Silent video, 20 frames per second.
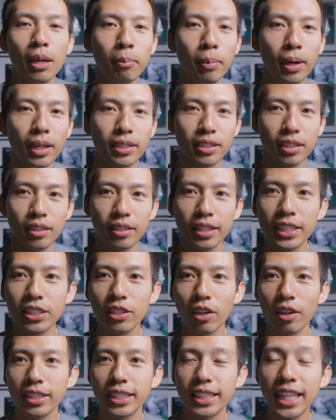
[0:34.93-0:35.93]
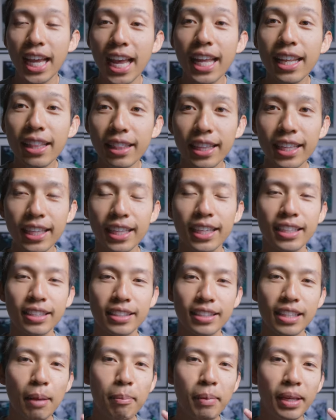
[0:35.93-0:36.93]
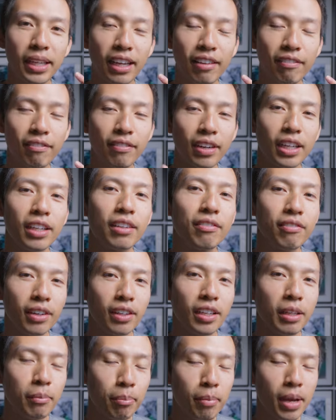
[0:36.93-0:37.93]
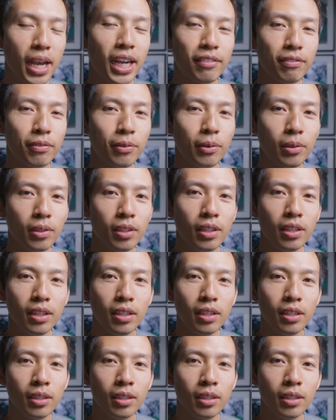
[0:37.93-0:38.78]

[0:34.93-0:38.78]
But these are 10 things that make a very, very impactful